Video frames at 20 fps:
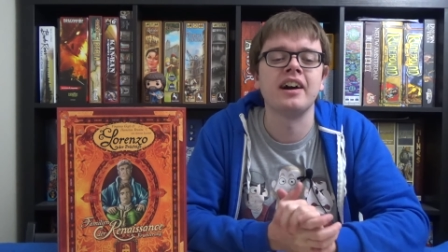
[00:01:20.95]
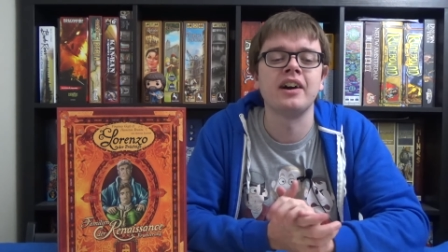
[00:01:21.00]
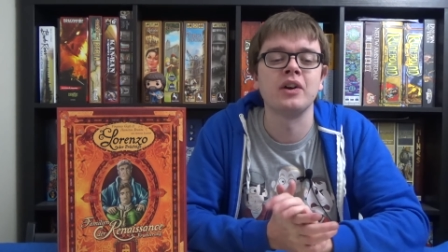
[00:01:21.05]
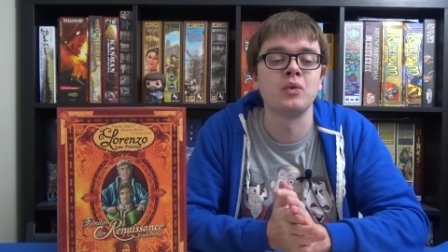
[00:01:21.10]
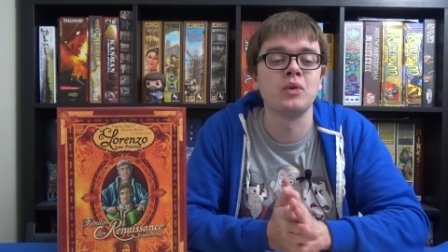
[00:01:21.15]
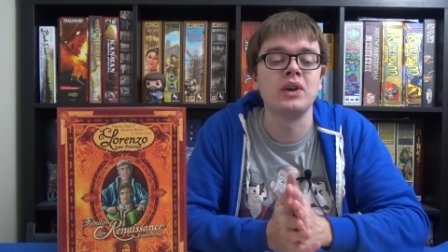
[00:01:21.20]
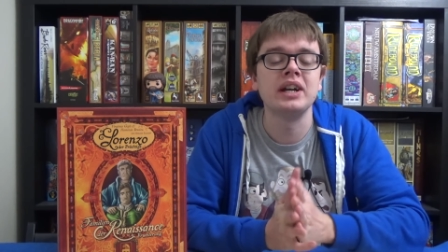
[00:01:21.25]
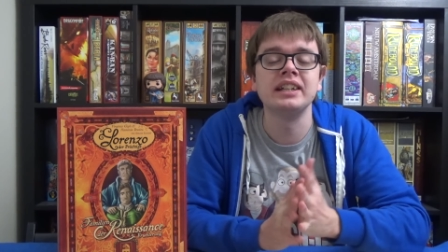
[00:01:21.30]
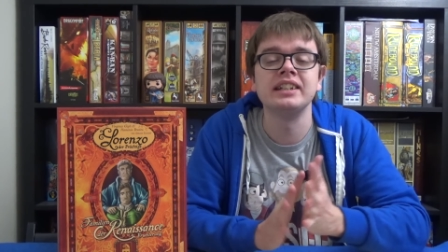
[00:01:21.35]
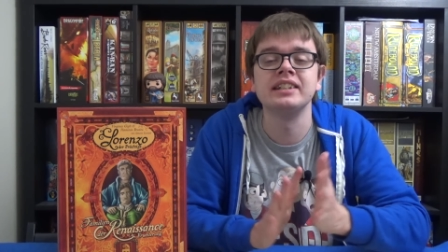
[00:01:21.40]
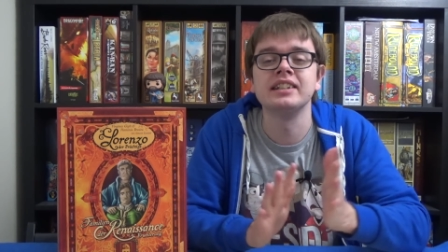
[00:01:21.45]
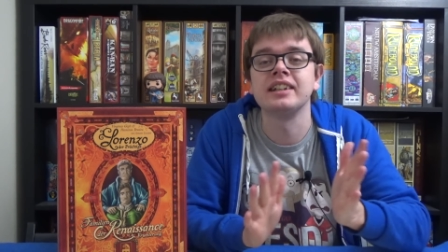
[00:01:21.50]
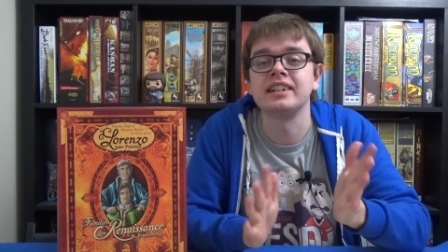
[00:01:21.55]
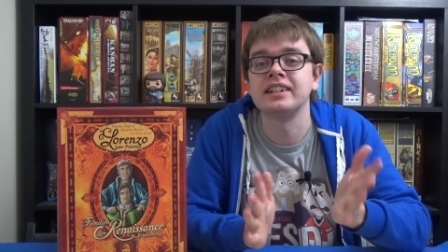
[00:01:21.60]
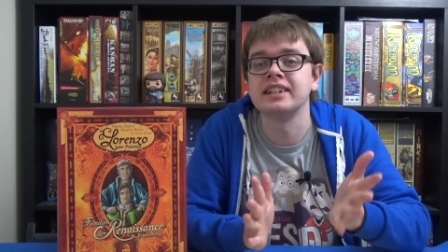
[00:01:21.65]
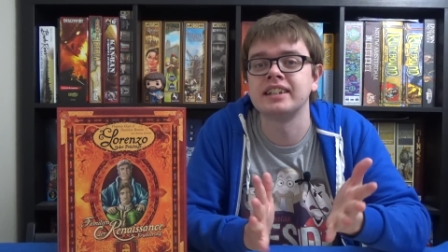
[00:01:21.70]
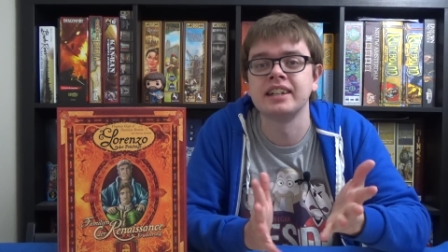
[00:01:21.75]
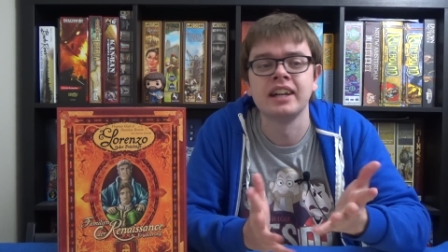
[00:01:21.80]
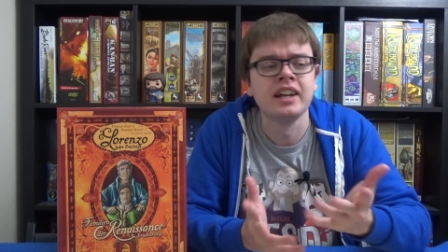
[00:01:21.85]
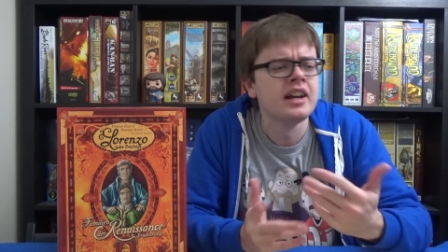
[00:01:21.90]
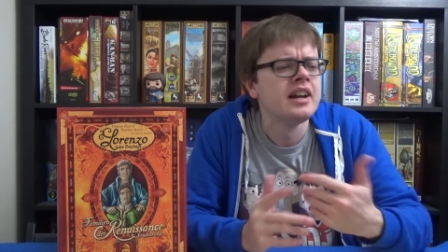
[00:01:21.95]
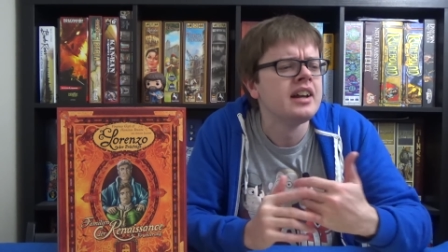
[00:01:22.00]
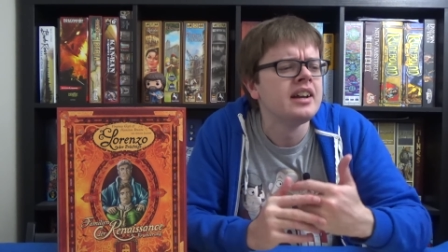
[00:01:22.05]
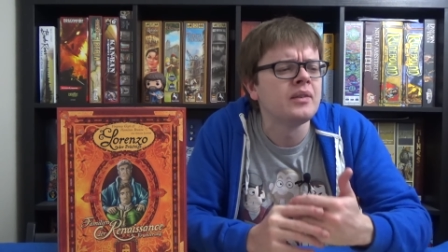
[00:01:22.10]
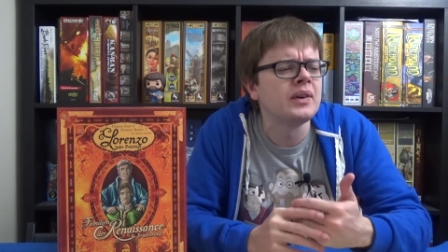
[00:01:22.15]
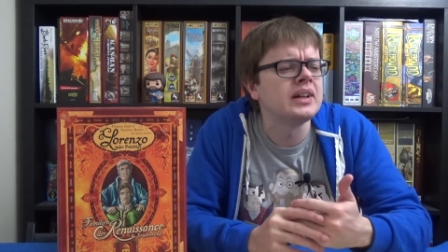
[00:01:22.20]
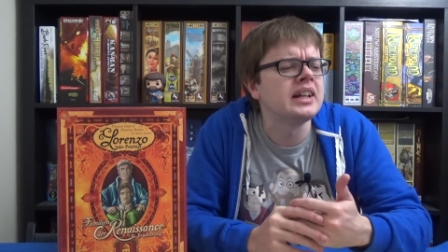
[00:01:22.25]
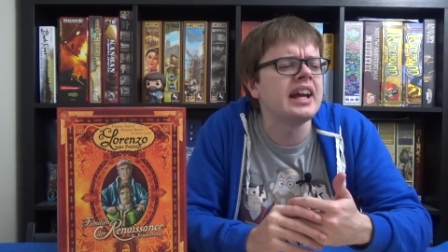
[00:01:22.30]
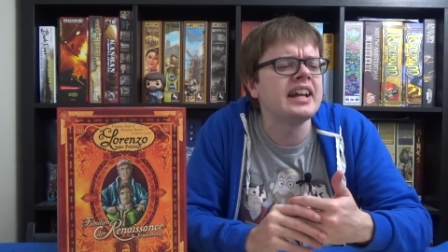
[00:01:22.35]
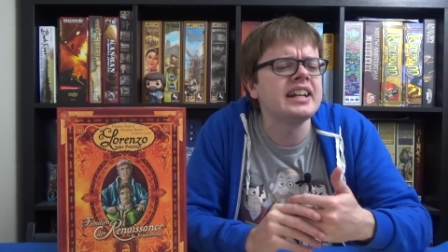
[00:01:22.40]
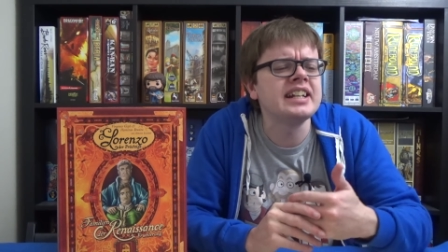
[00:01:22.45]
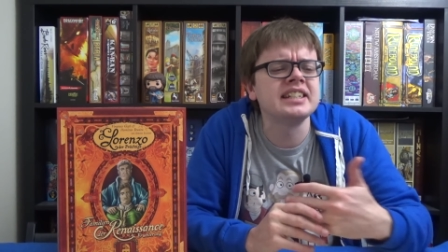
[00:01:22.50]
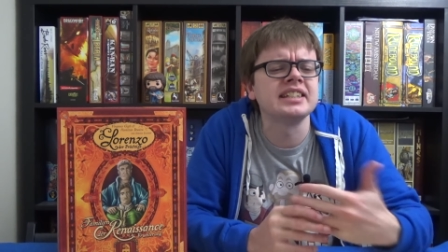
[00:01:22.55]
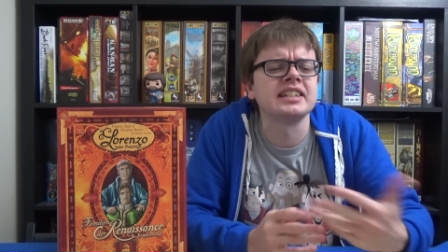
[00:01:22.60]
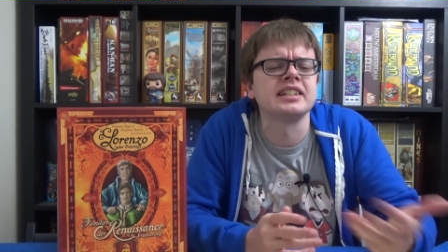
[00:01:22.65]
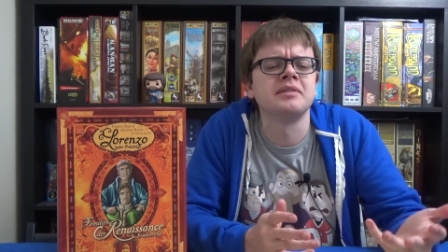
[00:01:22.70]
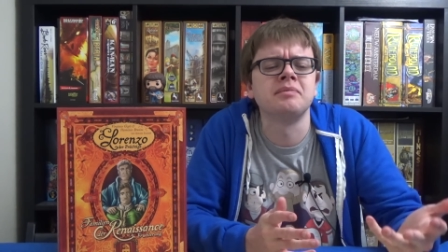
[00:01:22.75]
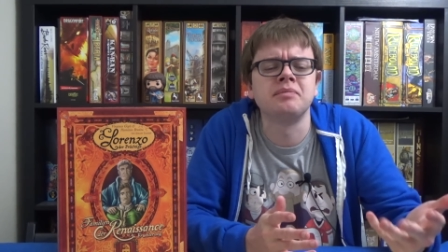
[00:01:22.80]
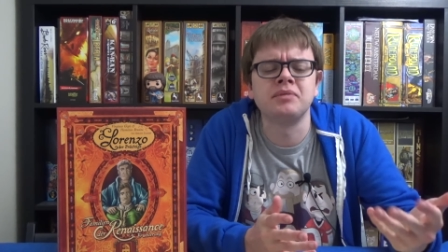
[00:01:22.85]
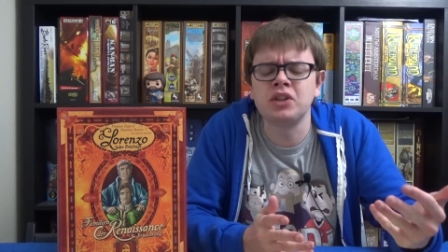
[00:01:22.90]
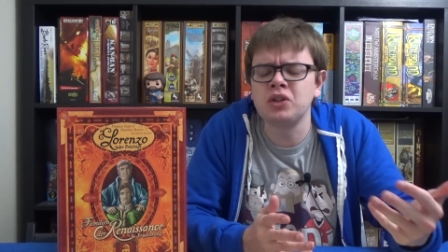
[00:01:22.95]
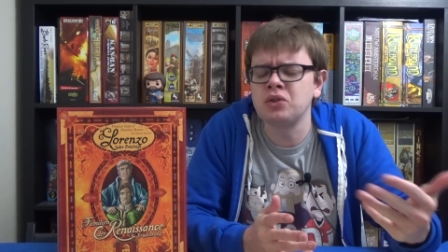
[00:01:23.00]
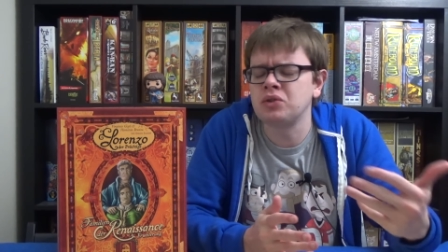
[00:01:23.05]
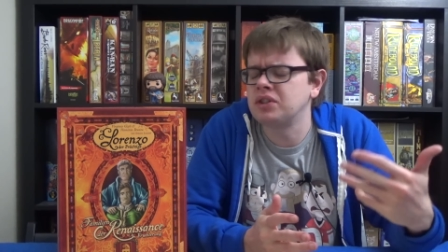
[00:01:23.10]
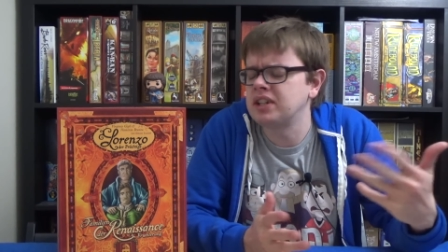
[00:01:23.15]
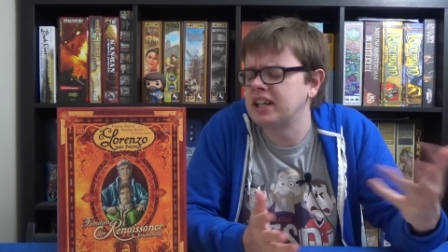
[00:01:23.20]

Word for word: I really like well, anytime you